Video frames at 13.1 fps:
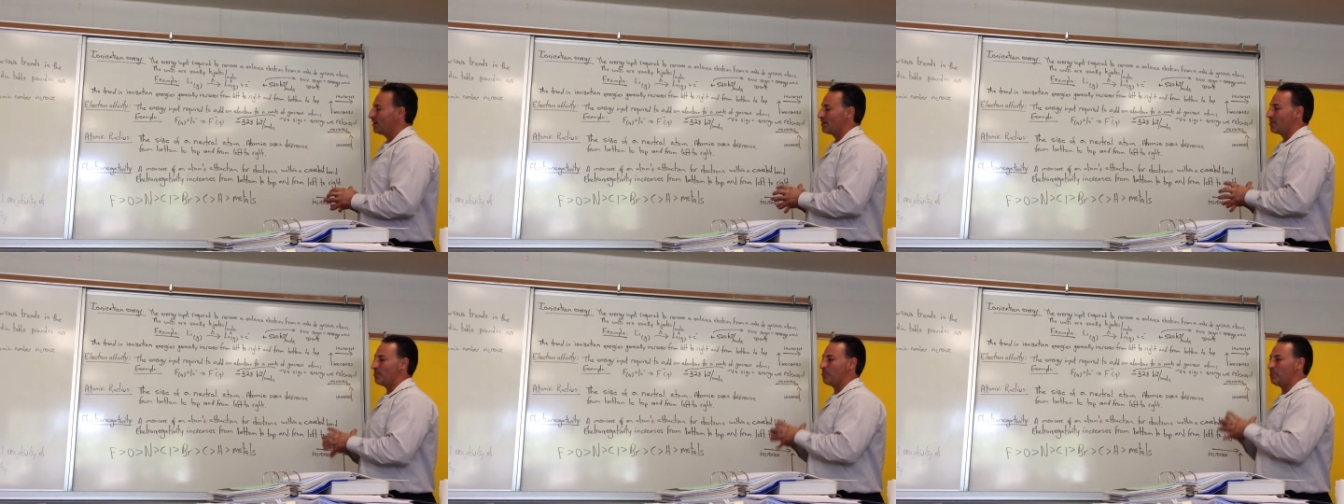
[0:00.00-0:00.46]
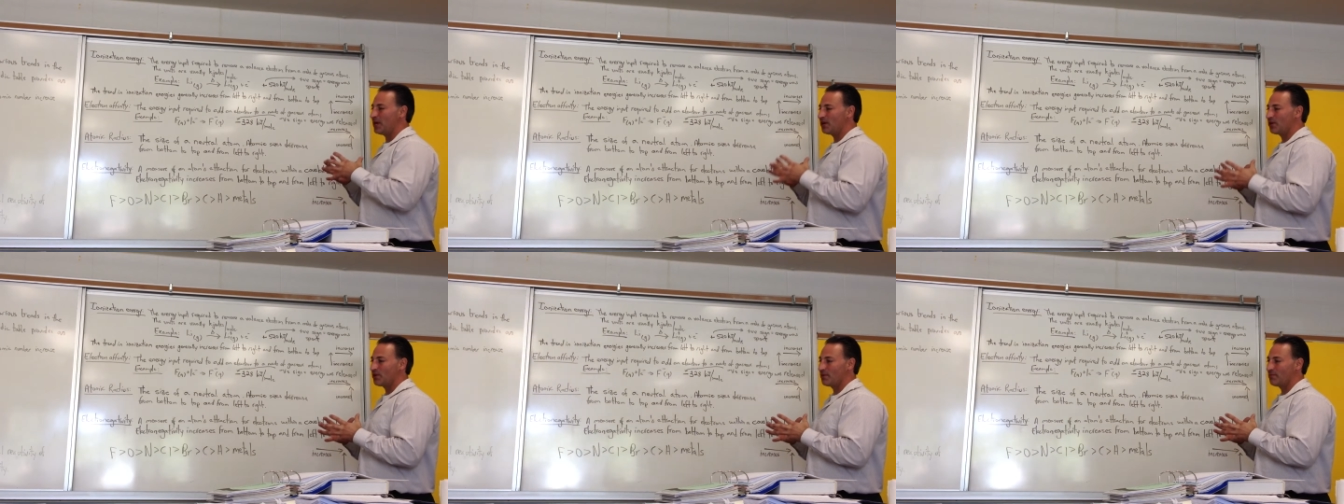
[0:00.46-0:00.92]
the
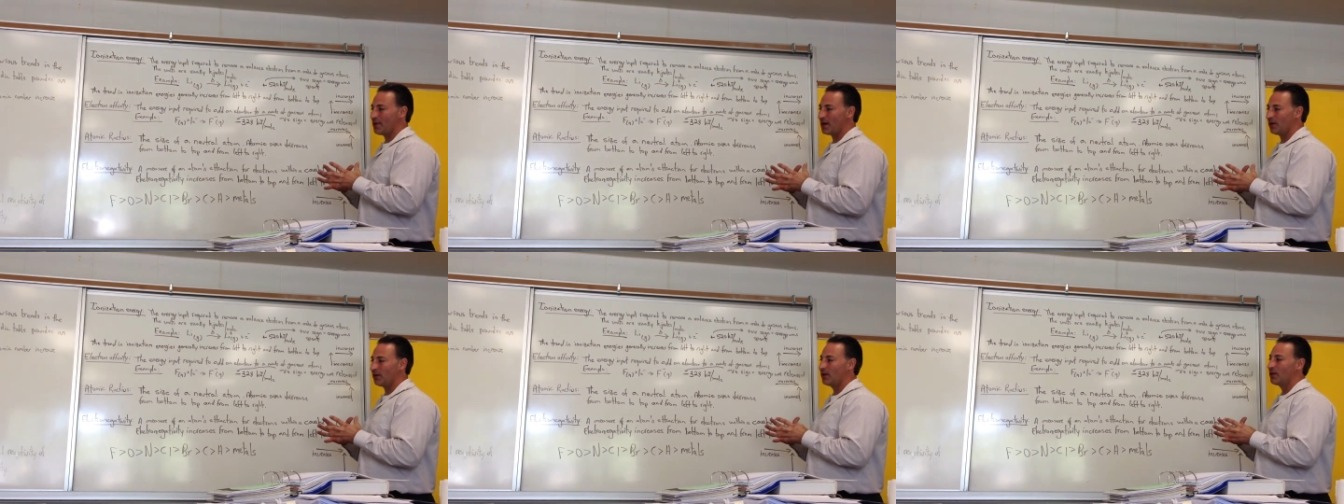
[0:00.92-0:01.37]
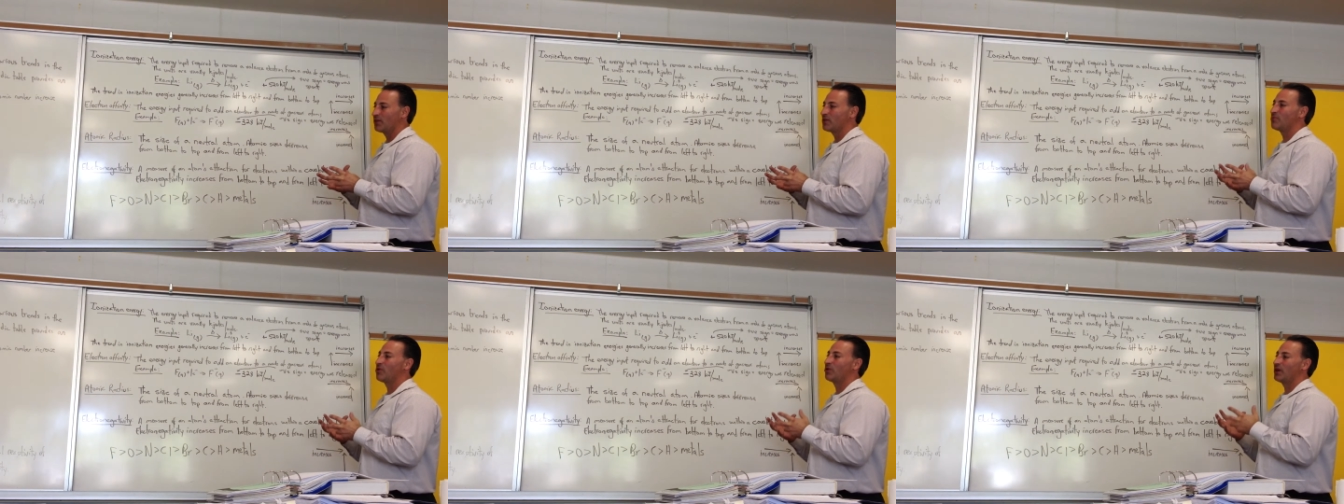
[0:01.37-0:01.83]
bigger the metal, the
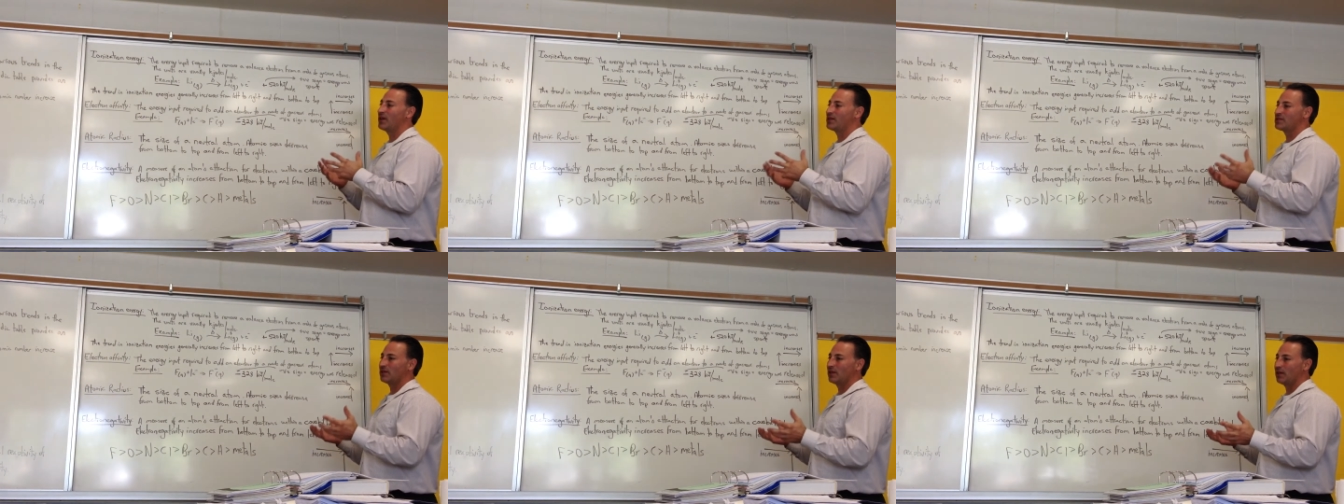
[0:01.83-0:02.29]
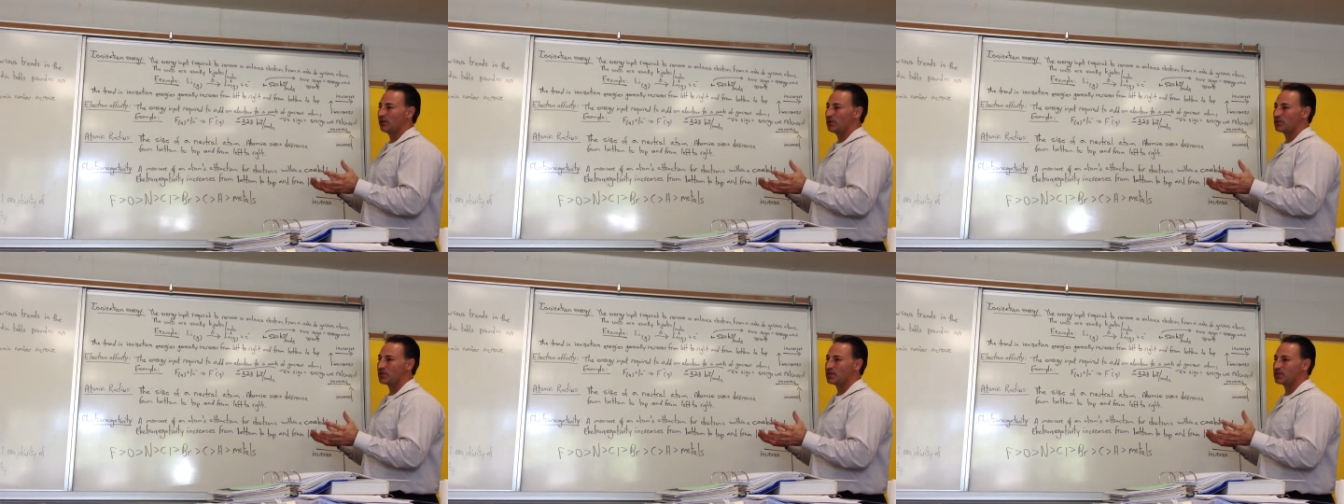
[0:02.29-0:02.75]
more easily it
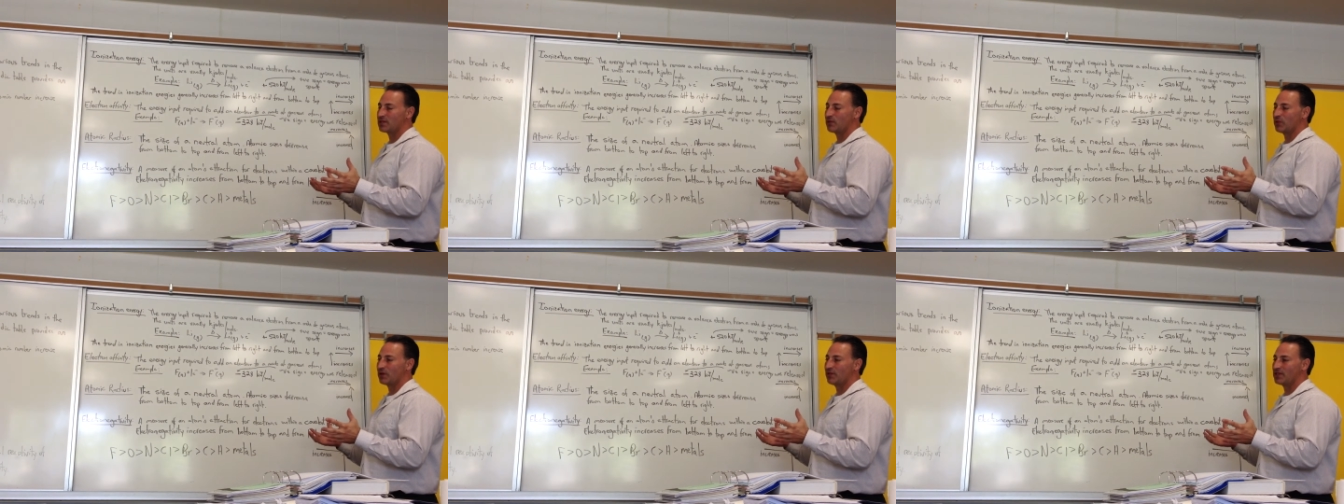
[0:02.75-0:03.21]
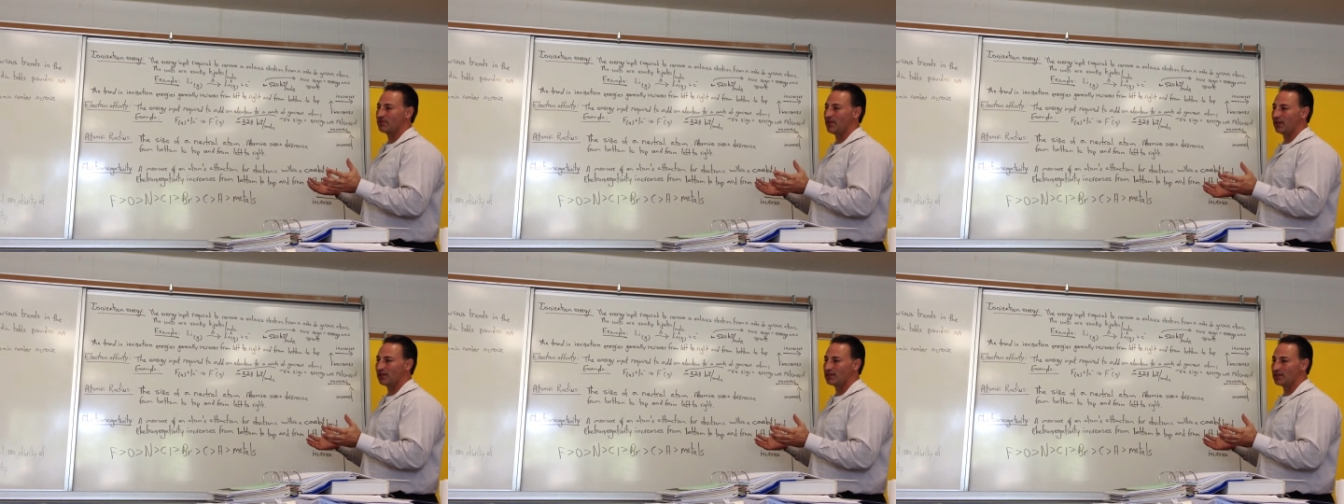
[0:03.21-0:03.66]
loses one of its
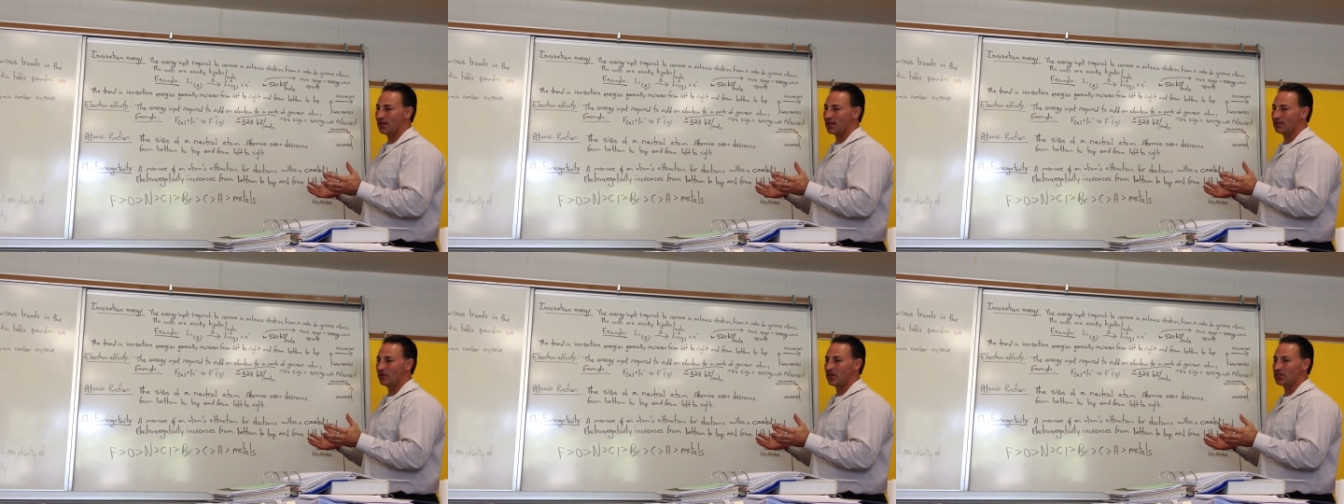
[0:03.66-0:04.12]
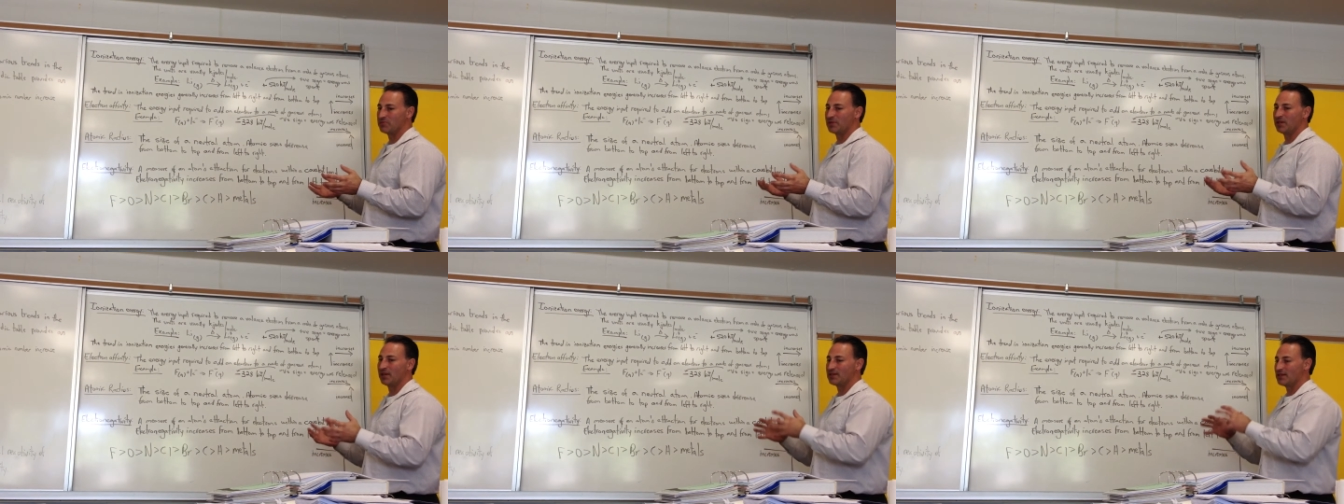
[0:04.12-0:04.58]
valence electrons
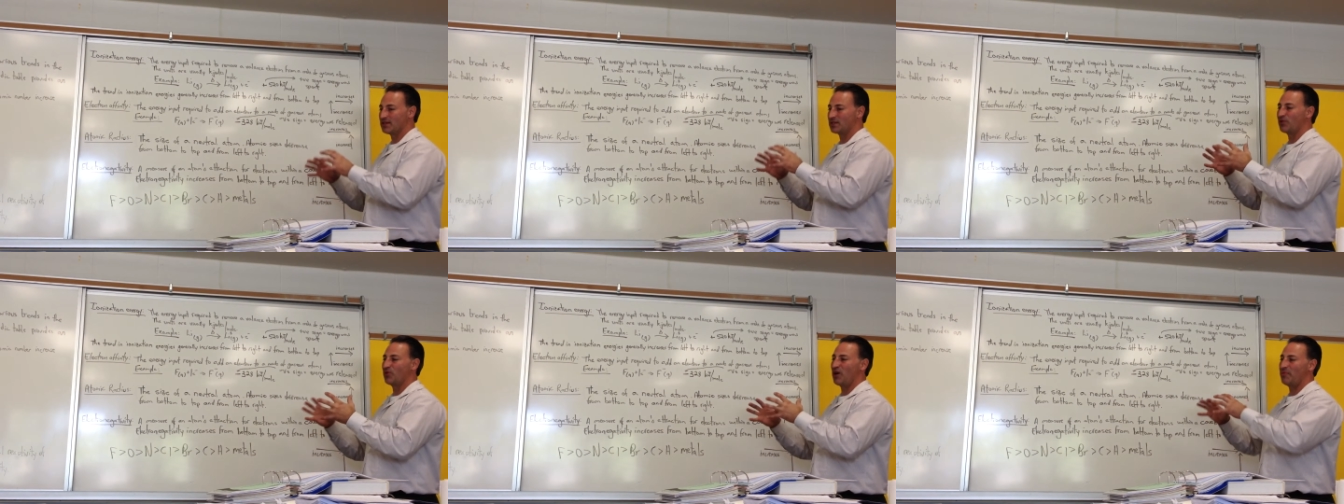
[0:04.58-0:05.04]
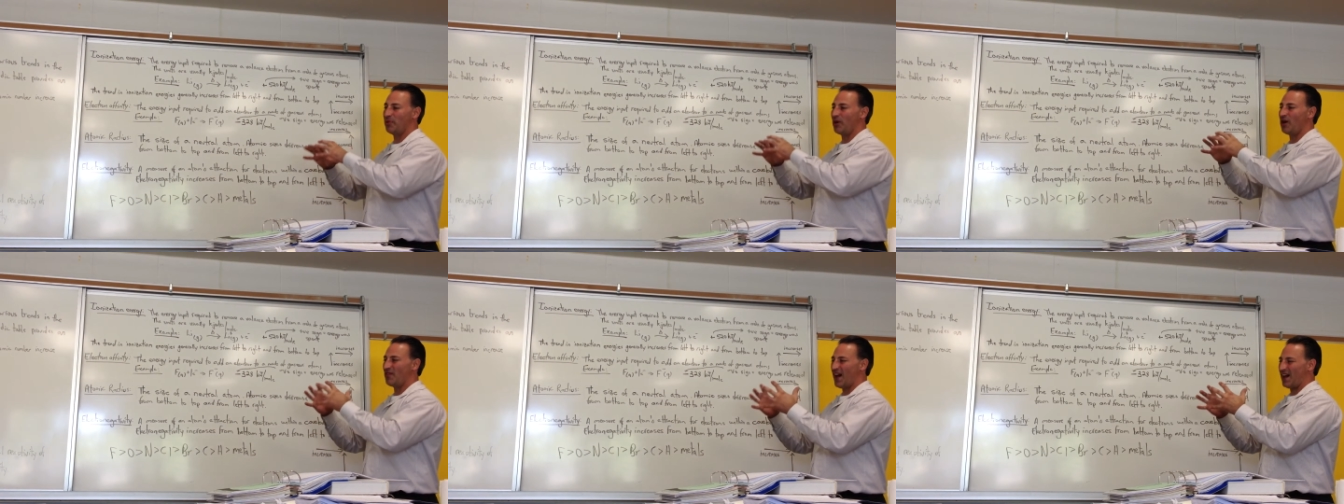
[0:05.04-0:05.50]
because its grip
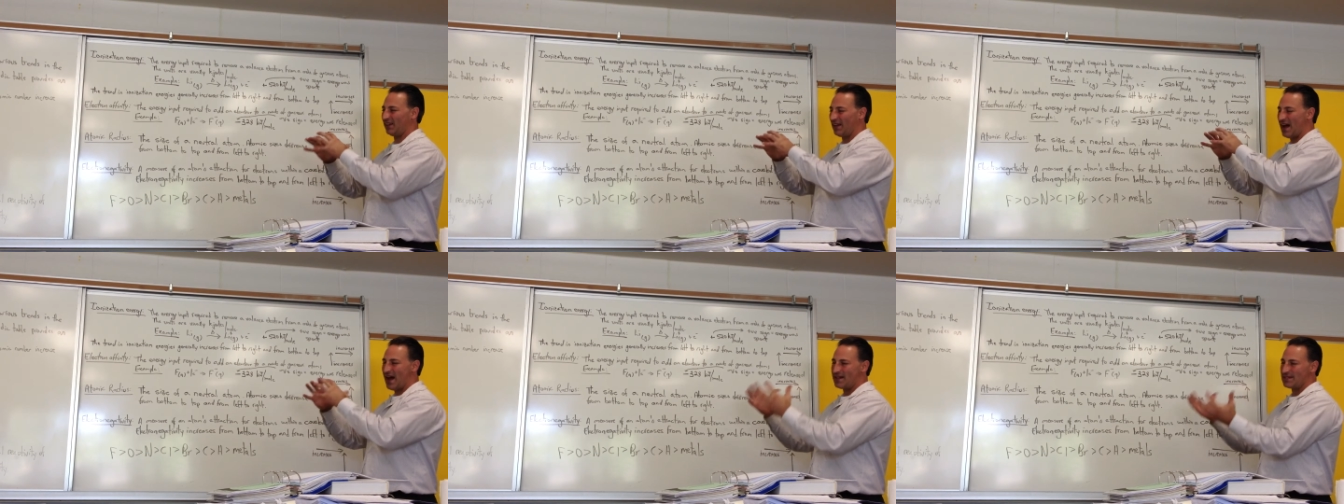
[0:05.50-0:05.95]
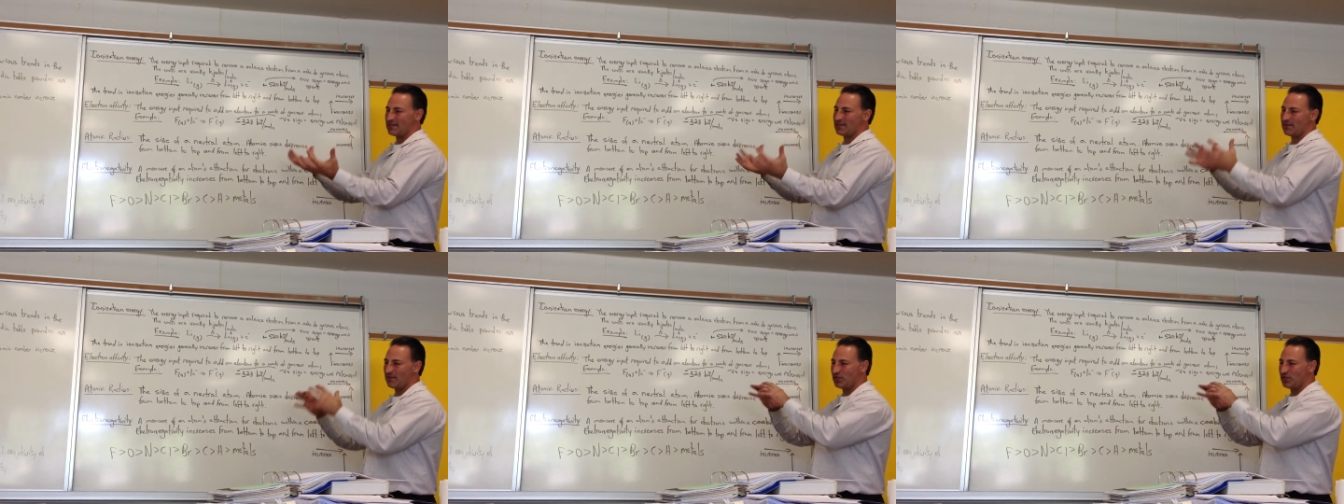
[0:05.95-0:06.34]
on that last